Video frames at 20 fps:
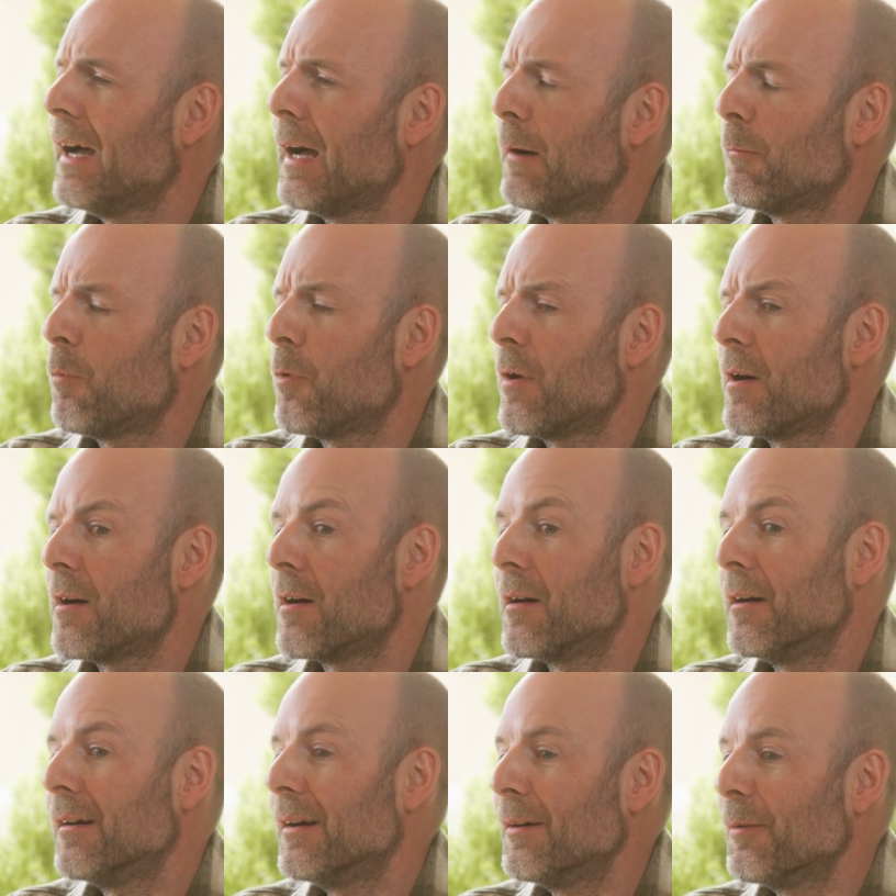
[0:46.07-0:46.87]
um,
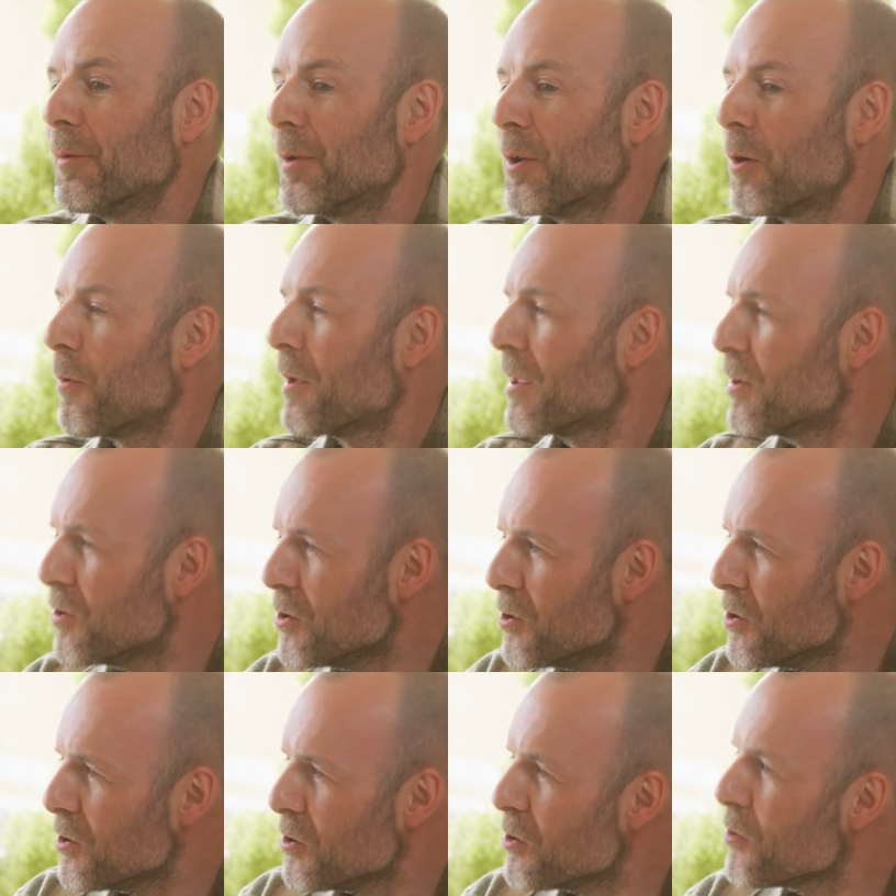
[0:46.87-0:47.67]
where you know
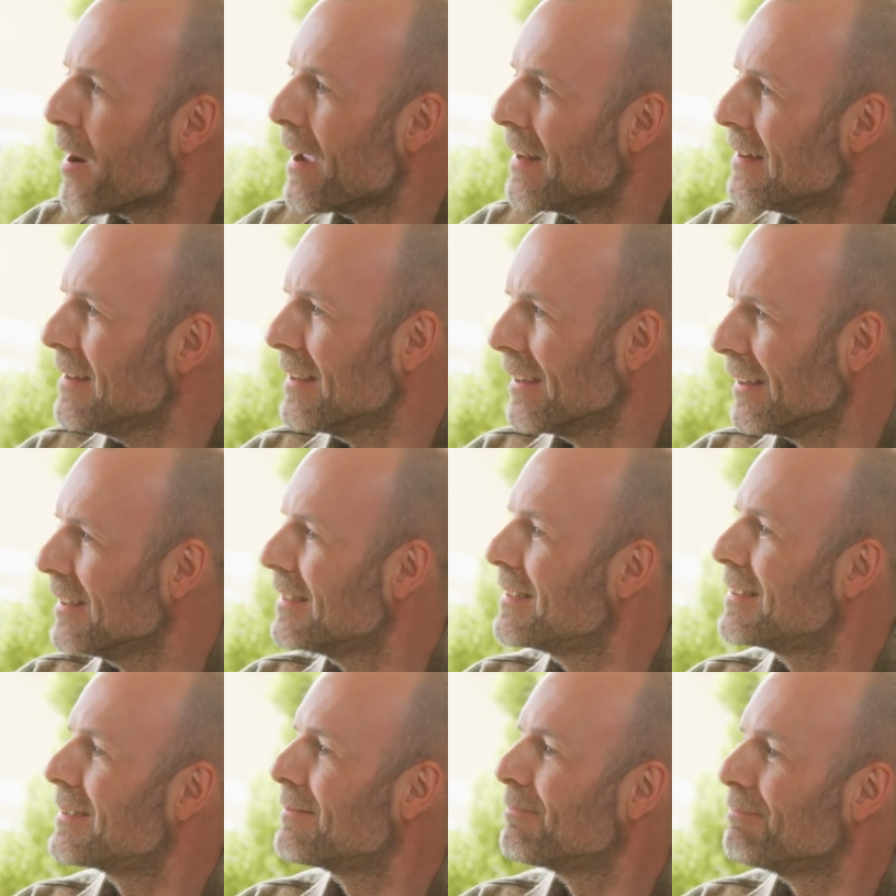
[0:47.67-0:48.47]
new
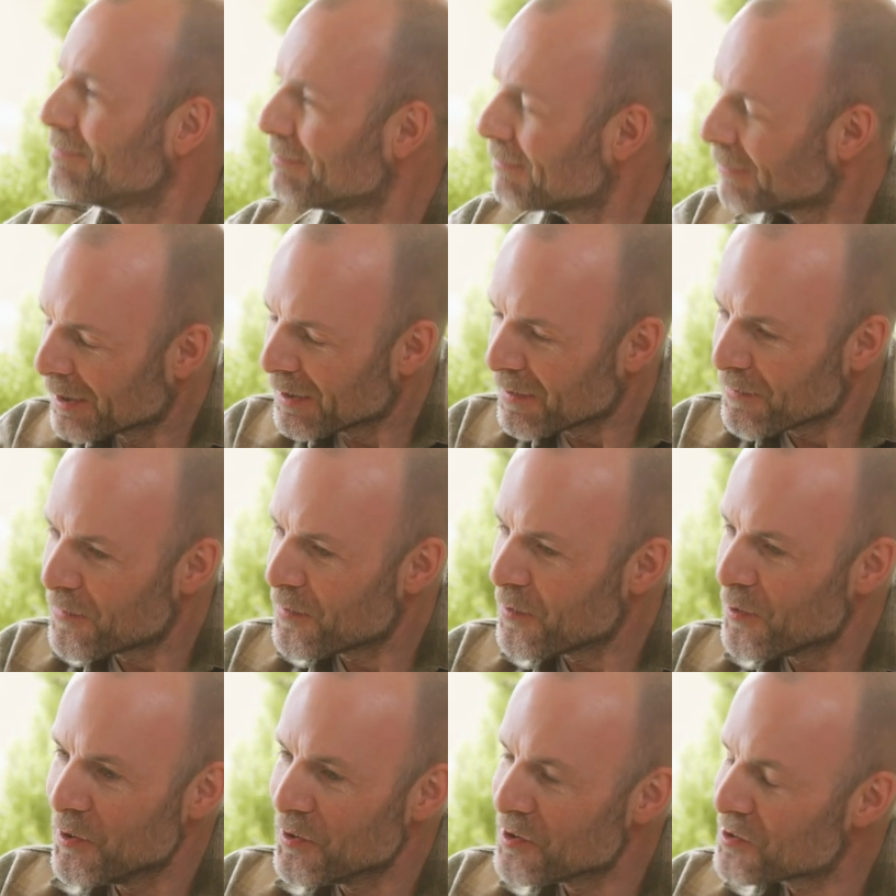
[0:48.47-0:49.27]
ideas were
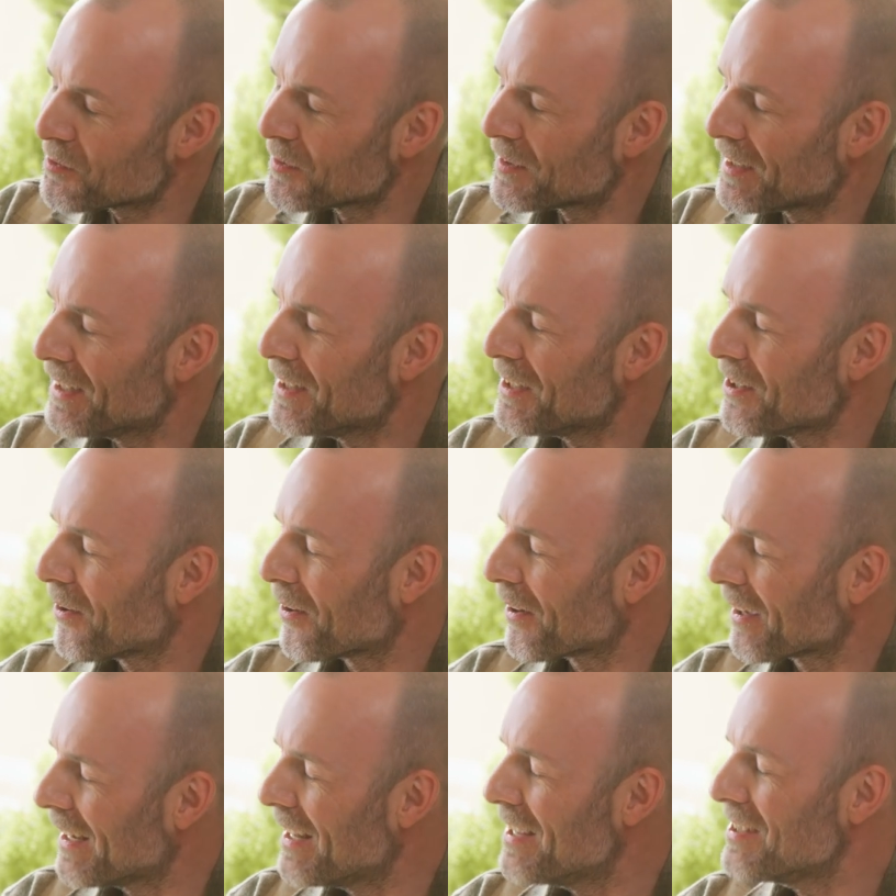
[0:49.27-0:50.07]
infused within the
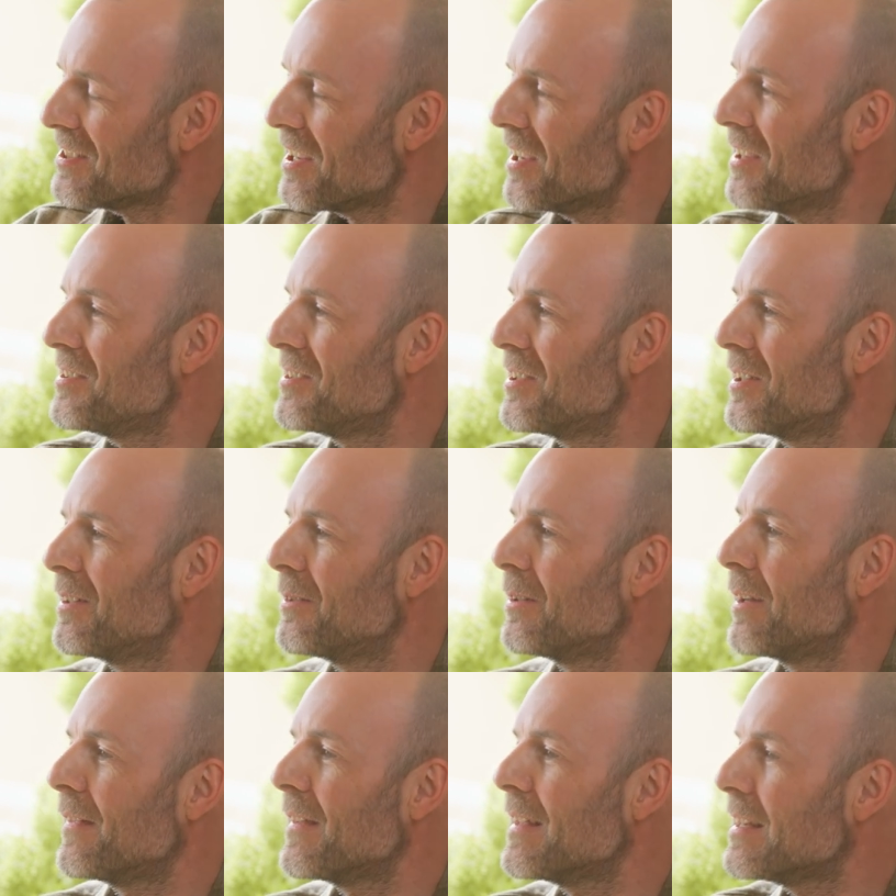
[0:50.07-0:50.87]

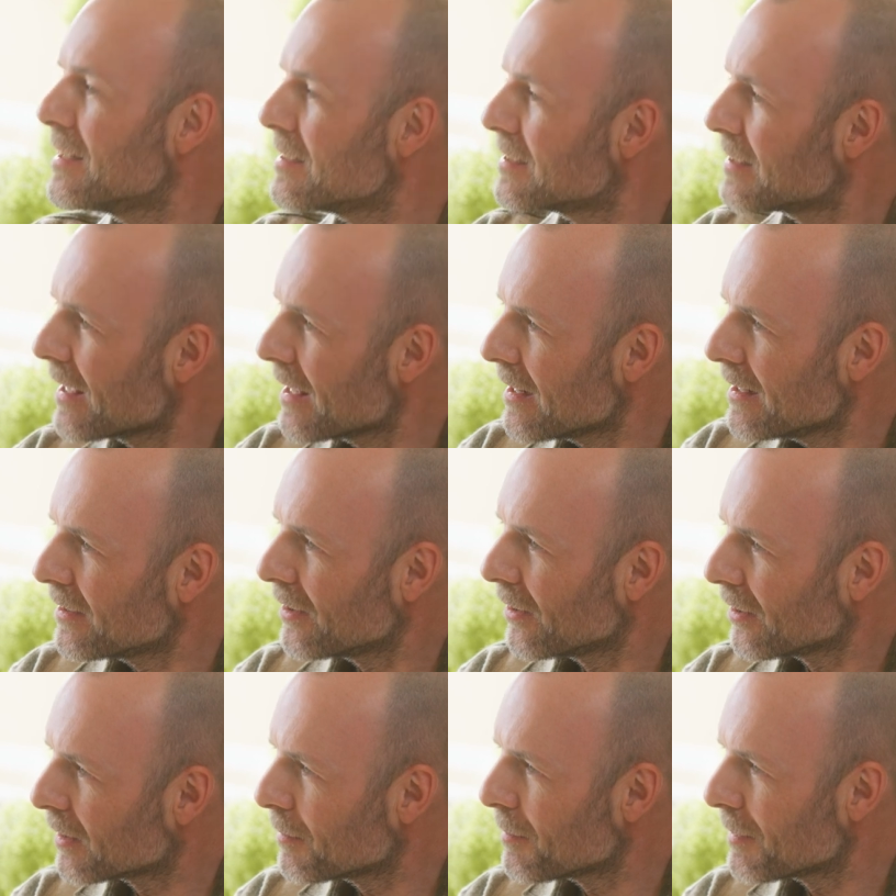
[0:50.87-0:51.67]
organization and they decided
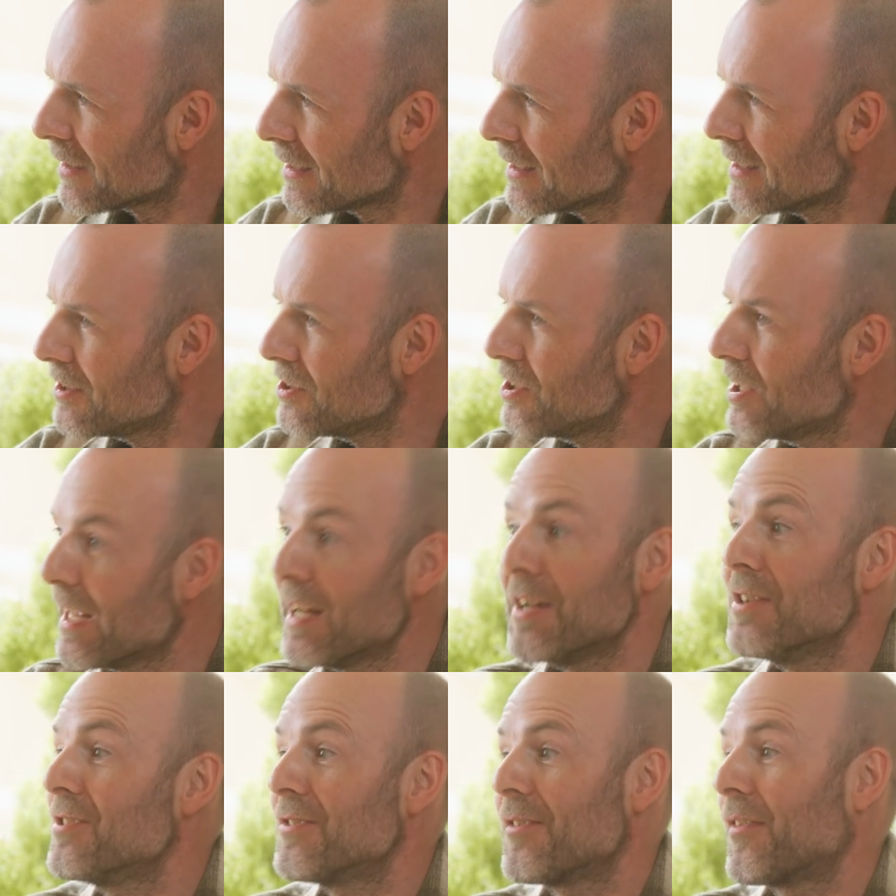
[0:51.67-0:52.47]
to ultimately
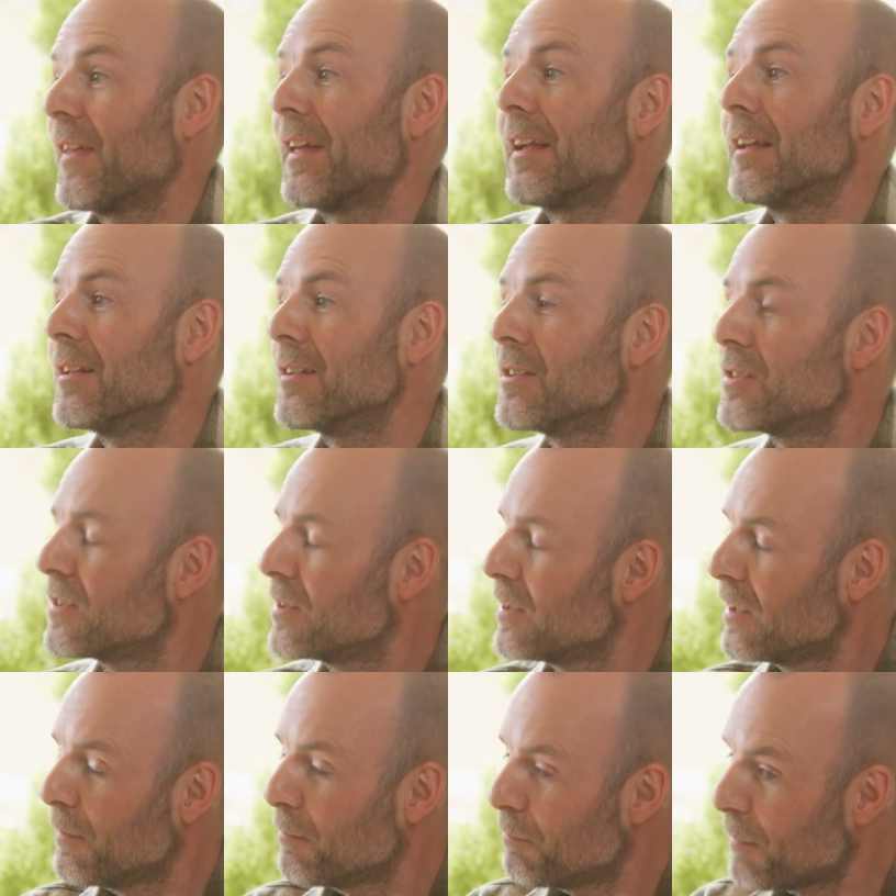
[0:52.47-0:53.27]
change things
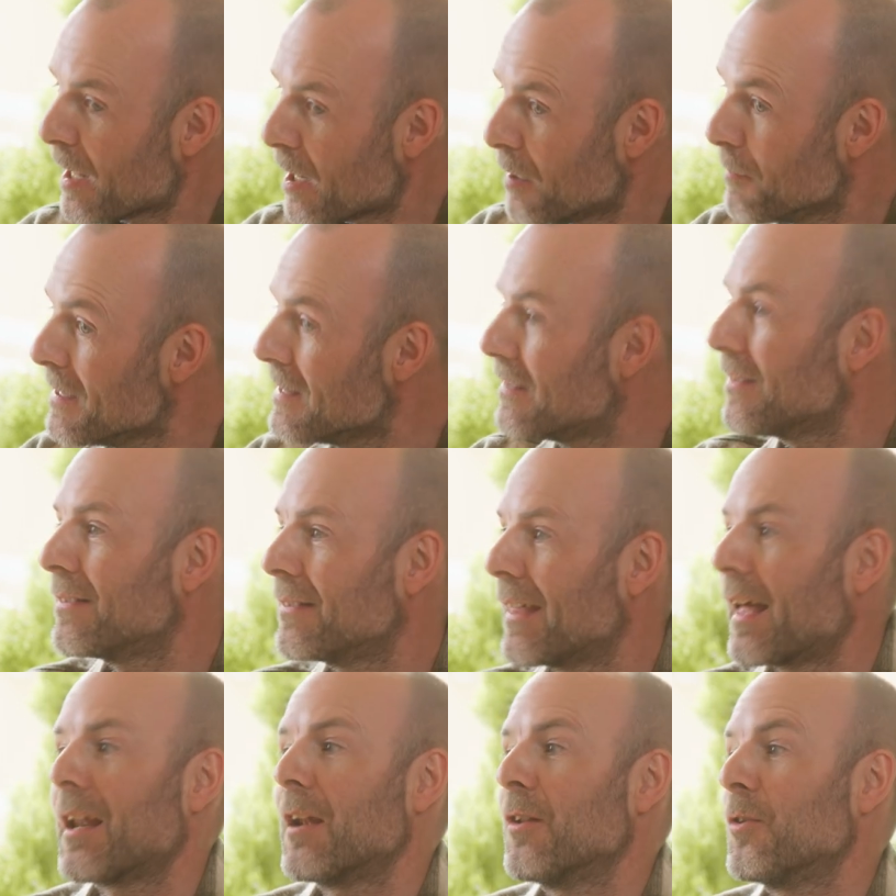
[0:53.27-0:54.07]
to better meet
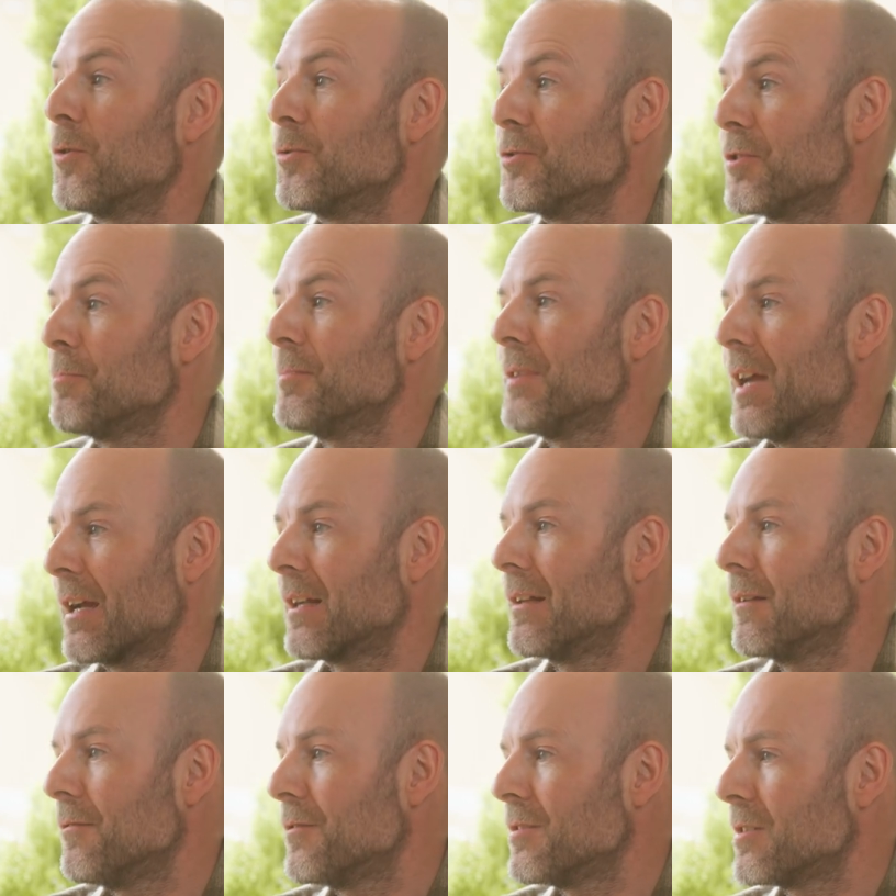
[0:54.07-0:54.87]
that, those
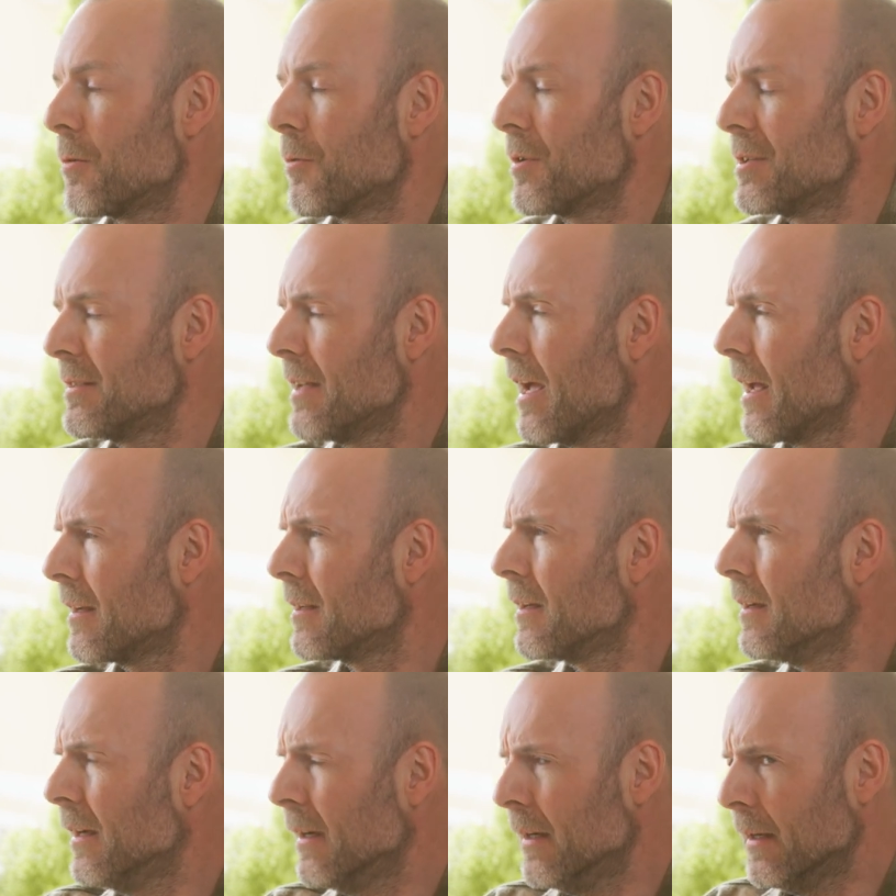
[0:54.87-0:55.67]
objectives that were set.